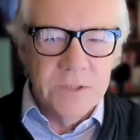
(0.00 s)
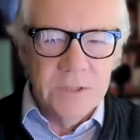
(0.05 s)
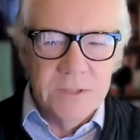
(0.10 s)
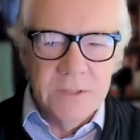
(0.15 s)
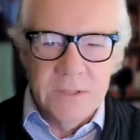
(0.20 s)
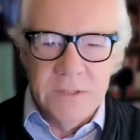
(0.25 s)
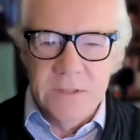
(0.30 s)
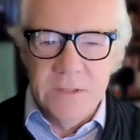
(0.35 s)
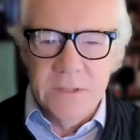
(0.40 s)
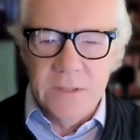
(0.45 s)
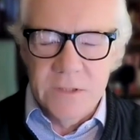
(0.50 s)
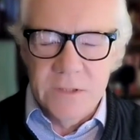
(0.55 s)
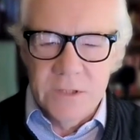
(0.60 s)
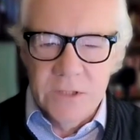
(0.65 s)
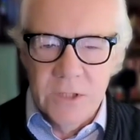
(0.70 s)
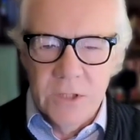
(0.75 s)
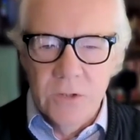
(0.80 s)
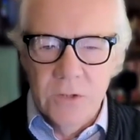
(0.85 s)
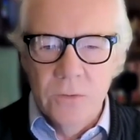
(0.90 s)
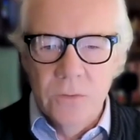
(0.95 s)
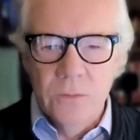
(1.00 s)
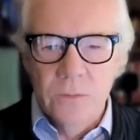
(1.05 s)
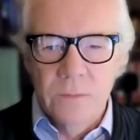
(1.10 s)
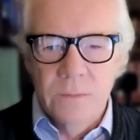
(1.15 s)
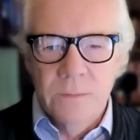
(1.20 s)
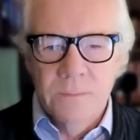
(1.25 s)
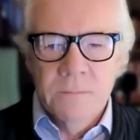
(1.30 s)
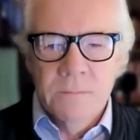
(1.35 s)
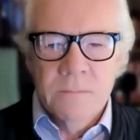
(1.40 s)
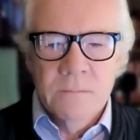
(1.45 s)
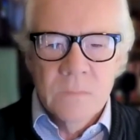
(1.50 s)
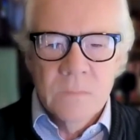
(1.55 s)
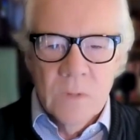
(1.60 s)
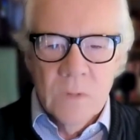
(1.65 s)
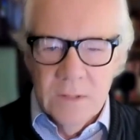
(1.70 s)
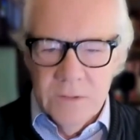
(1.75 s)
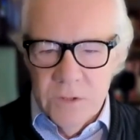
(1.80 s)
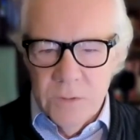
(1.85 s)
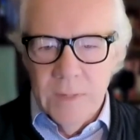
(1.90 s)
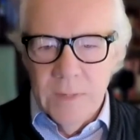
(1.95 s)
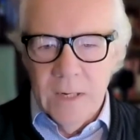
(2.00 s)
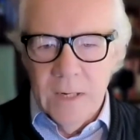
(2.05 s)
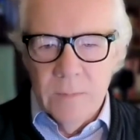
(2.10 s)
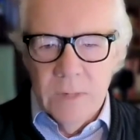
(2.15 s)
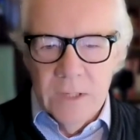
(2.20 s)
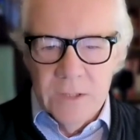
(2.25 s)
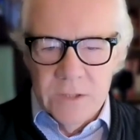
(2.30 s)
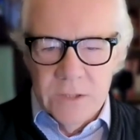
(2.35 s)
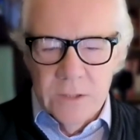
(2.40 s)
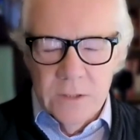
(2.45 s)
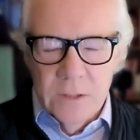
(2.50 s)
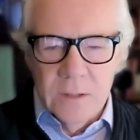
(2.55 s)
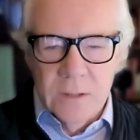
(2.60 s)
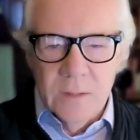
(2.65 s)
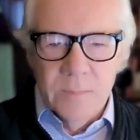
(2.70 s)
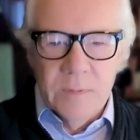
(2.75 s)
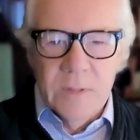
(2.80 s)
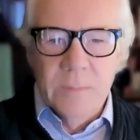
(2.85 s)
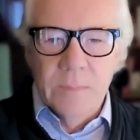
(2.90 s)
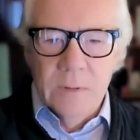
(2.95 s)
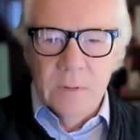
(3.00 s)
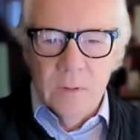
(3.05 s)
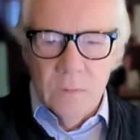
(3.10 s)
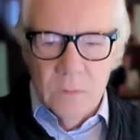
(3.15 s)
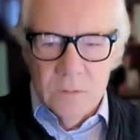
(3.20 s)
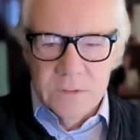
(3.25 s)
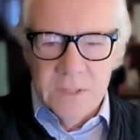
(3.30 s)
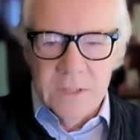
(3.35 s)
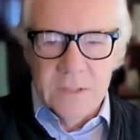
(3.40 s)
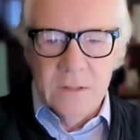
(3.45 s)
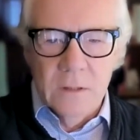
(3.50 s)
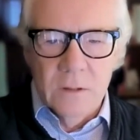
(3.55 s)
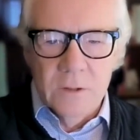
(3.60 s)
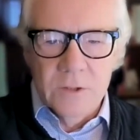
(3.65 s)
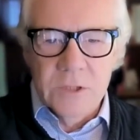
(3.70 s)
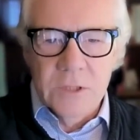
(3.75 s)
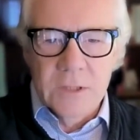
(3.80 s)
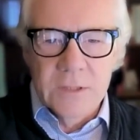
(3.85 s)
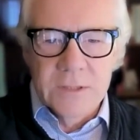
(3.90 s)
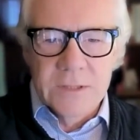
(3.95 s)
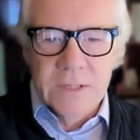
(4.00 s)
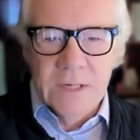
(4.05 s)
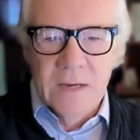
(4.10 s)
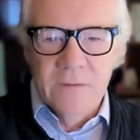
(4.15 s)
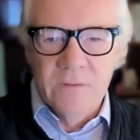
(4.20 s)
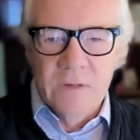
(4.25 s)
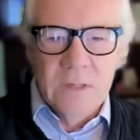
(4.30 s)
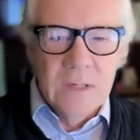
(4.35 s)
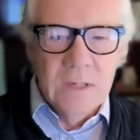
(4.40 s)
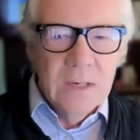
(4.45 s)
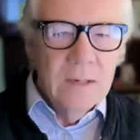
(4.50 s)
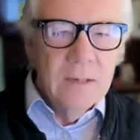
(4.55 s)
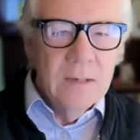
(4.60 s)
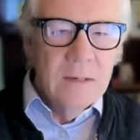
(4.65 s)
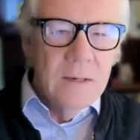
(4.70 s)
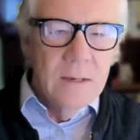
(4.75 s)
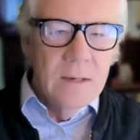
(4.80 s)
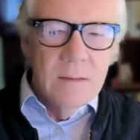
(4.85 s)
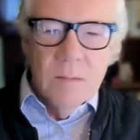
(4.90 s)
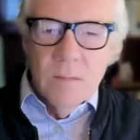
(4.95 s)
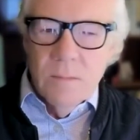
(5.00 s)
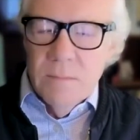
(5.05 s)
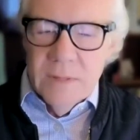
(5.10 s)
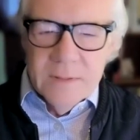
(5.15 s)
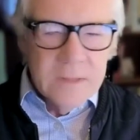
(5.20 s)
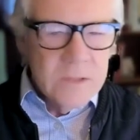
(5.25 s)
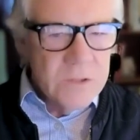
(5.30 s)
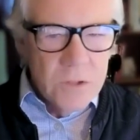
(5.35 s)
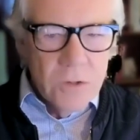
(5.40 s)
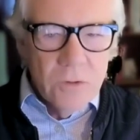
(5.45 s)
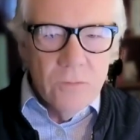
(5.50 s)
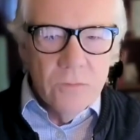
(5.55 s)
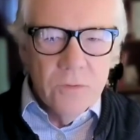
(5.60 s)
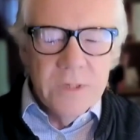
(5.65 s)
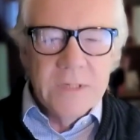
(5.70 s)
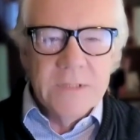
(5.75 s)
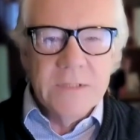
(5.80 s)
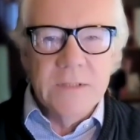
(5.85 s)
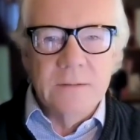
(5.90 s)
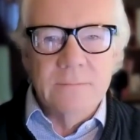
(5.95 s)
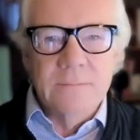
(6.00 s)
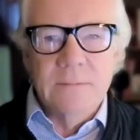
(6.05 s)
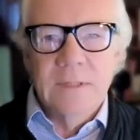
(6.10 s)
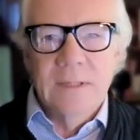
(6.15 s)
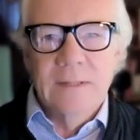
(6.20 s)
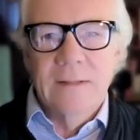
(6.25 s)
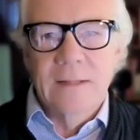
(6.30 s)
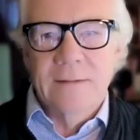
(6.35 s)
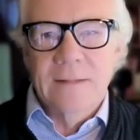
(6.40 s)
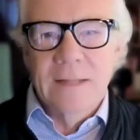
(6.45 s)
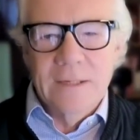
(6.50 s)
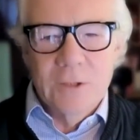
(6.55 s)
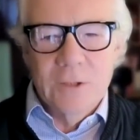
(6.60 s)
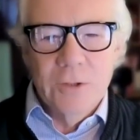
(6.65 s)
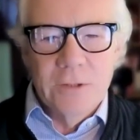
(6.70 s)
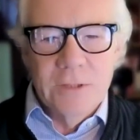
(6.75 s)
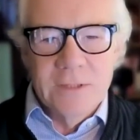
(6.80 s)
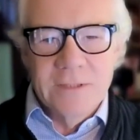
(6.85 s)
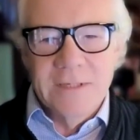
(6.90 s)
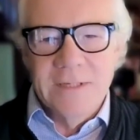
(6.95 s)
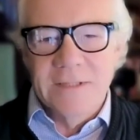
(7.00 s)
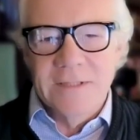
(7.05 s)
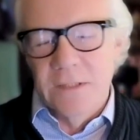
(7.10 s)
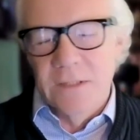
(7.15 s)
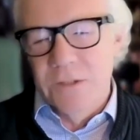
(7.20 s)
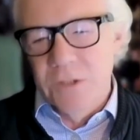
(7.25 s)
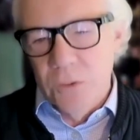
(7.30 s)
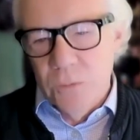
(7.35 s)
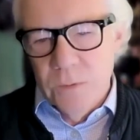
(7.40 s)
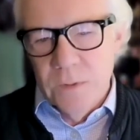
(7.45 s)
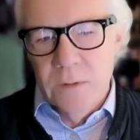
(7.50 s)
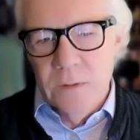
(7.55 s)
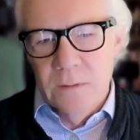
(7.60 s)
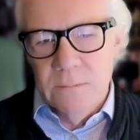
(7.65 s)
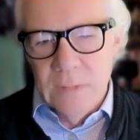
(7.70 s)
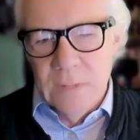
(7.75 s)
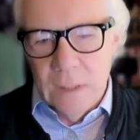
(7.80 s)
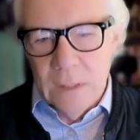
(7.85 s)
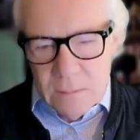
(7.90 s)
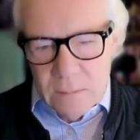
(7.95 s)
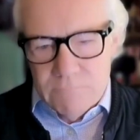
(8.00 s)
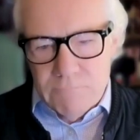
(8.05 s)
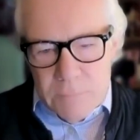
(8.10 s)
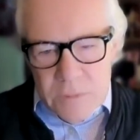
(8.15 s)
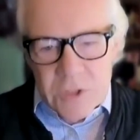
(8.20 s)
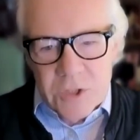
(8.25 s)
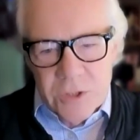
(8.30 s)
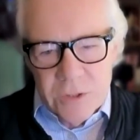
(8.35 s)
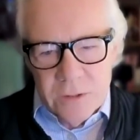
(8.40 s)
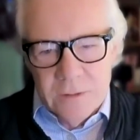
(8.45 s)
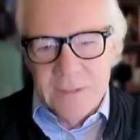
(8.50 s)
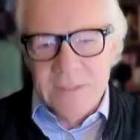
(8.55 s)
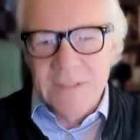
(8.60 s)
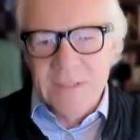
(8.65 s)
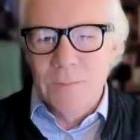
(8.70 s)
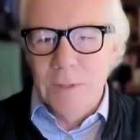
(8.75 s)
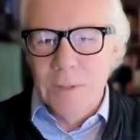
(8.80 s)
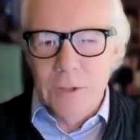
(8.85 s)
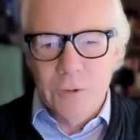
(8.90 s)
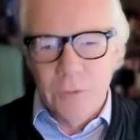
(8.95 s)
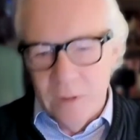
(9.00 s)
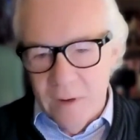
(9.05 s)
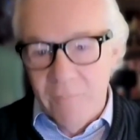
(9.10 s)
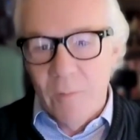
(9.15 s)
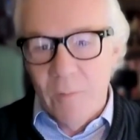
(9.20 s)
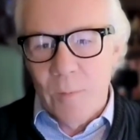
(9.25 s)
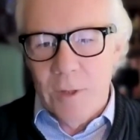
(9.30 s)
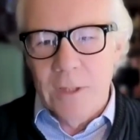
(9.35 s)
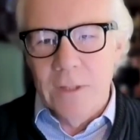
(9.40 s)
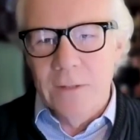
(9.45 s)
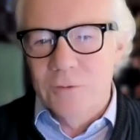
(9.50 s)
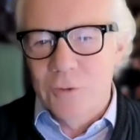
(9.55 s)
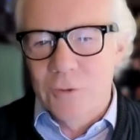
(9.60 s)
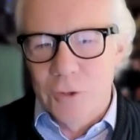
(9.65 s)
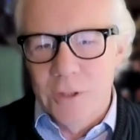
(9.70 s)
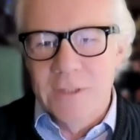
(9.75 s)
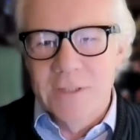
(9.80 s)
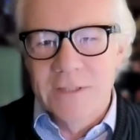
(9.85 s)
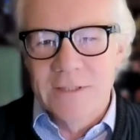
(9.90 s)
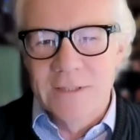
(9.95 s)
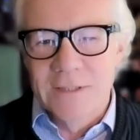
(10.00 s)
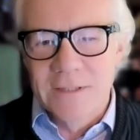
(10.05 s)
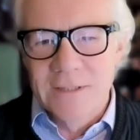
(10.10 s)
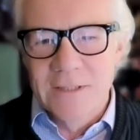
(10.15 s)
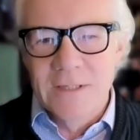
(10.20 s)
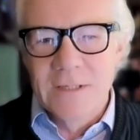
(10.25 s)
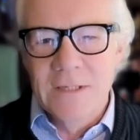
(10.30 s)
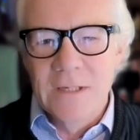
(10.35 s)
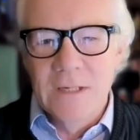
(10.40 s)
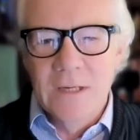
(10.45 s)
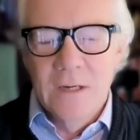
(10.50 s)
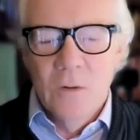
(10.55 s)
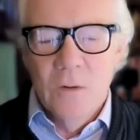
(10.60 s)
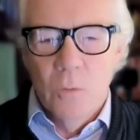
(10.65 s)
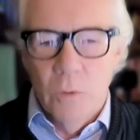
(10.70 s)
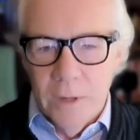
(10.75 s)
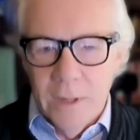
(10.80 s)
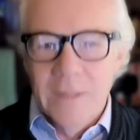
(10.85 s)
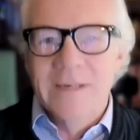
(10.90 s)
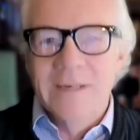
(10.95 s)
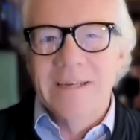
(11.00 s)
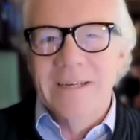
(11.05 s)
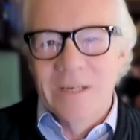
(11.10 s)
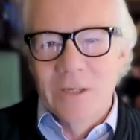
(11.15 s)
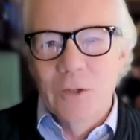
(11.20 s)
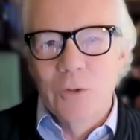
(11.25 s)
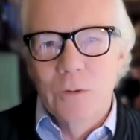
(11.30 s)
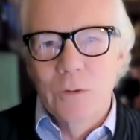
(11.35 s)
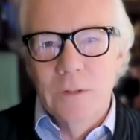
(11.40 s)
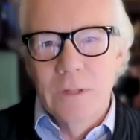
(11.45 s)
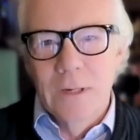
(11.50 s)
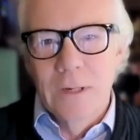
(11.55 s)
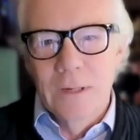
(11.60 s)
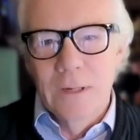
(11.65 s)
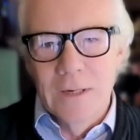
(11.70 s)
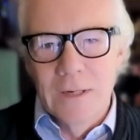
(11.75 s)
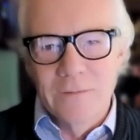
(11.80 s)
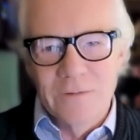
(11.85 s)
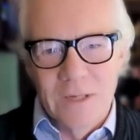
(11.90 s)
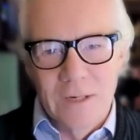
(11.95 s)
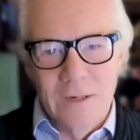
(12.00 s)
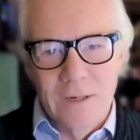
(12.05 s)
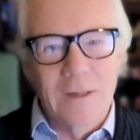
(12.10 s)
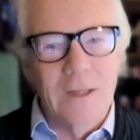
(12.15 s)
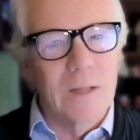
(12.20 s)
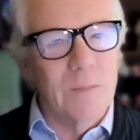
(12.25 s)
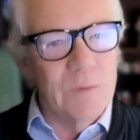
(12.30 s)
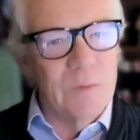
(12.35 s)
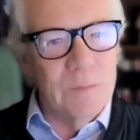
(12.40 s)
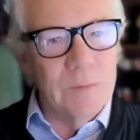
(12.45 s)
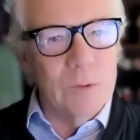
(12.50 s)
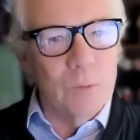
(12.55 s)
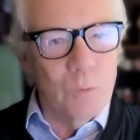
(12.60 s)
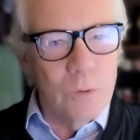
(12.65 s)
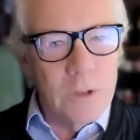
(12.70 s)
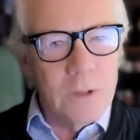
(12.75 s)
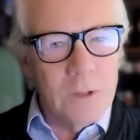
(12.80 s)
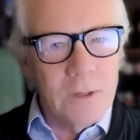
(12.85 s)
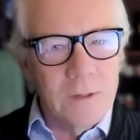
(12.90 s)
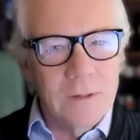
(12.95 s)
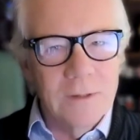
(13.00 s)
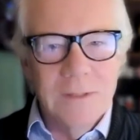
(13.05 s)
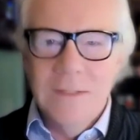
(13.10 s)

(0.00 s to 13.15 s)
statistics skew, as you might imagine, younger people, technologically savvy, but there's no reason that that should exist. And so our mission is to make sure everybody tries to see what AI can do in their lives. Can it help them at work?